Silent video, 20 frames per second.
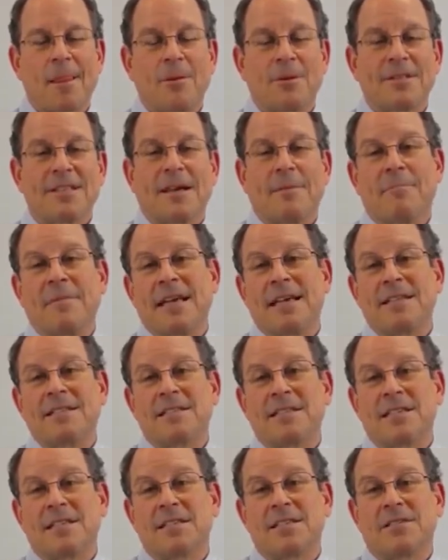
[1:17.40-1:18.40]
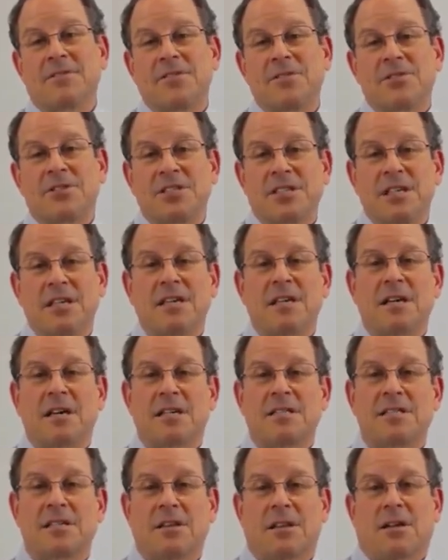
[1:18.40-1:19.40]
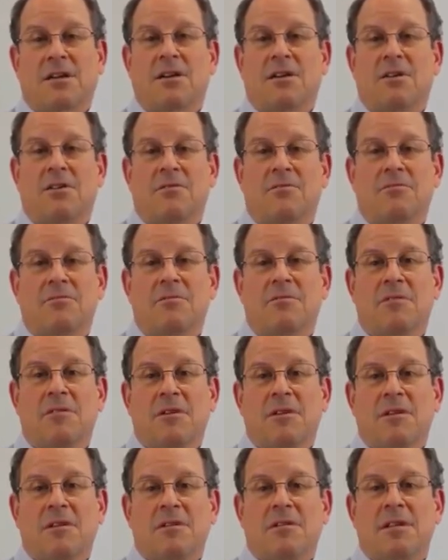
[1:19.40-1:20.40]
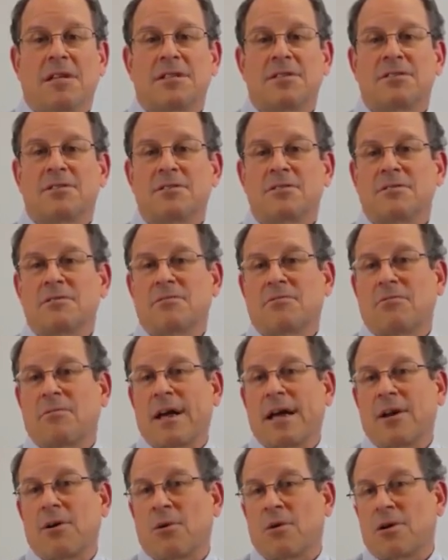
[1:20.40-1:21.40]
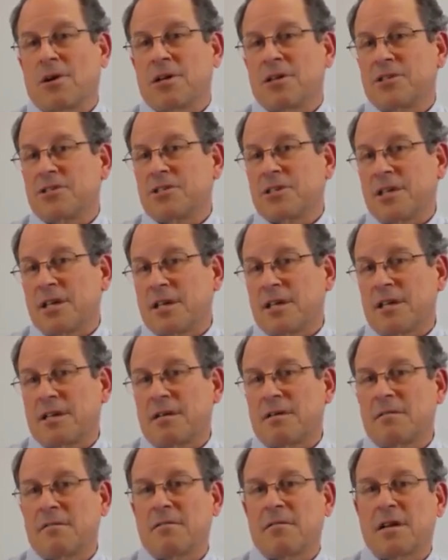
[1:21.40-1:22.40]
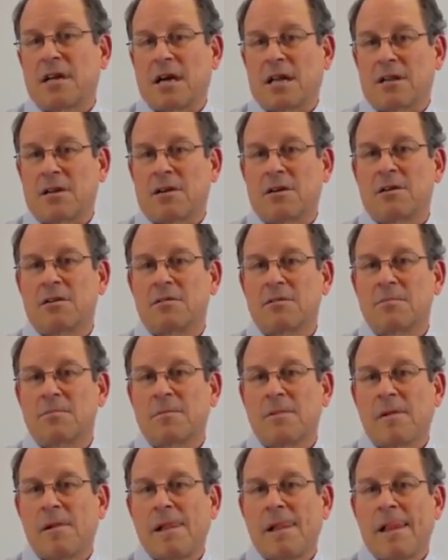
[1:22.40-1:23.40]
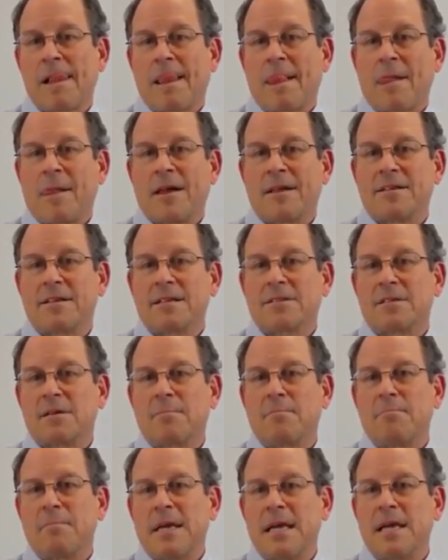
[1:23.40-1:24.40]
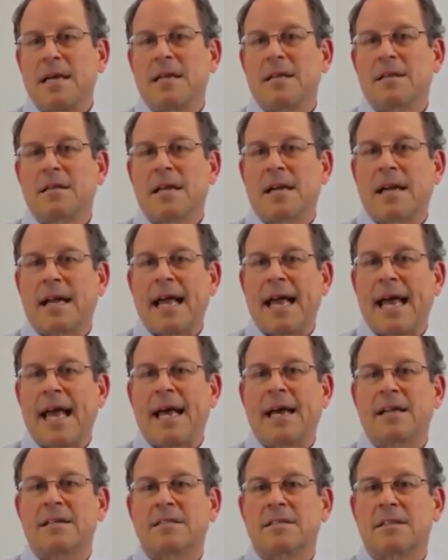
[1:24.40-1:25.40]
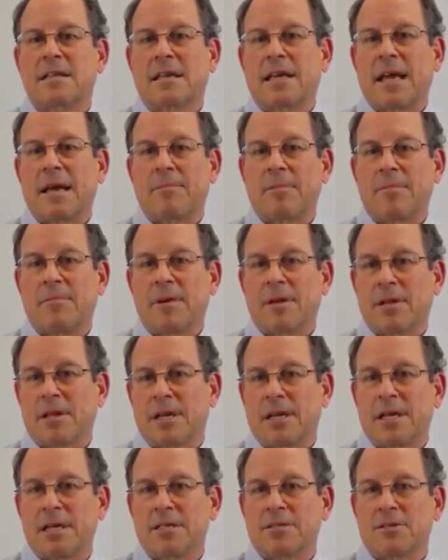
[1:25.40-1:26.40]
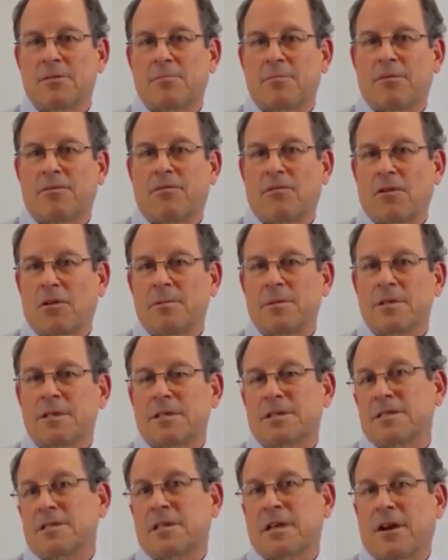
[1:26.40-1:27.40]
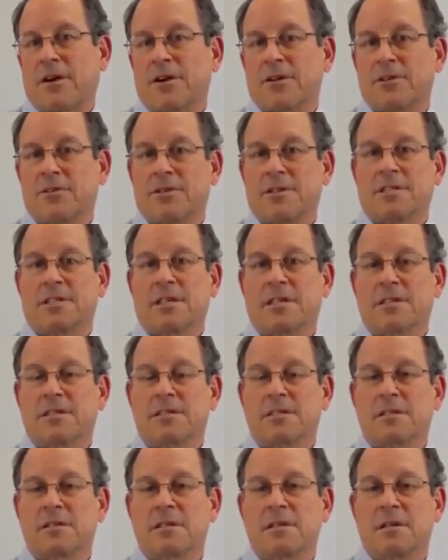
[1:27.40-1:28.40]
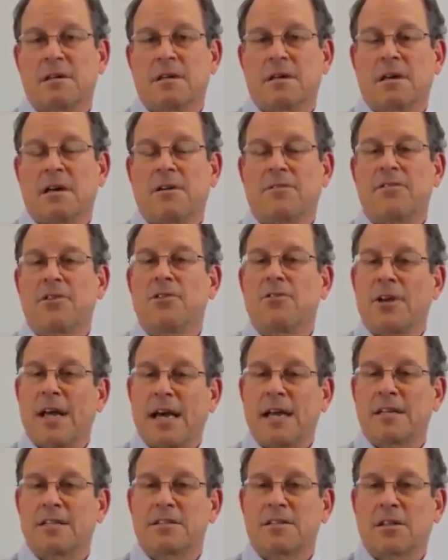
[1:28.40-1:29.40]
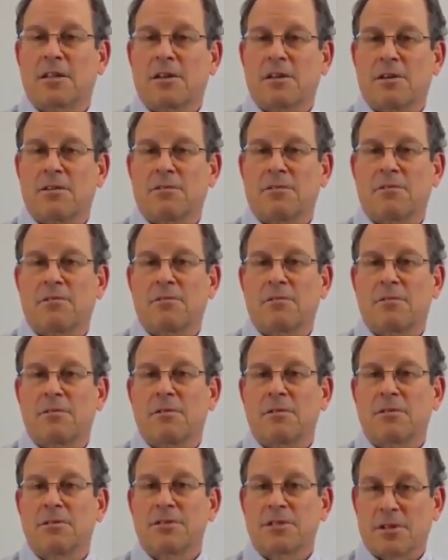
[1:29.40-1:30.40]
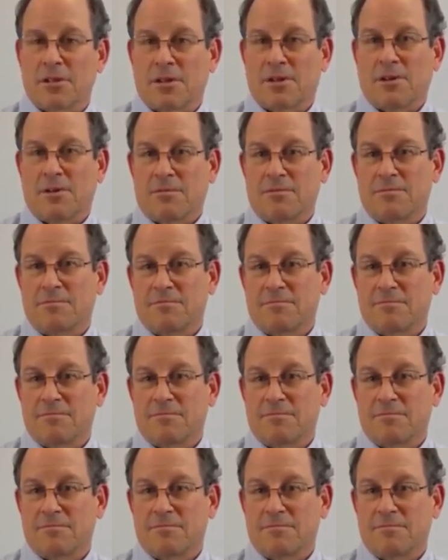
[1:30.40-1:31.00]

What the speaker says: What that means is if you see a silicone that's red-orange in color, that doesn't mean that it has the capabilities or performance characteristics of United Silicone silicone.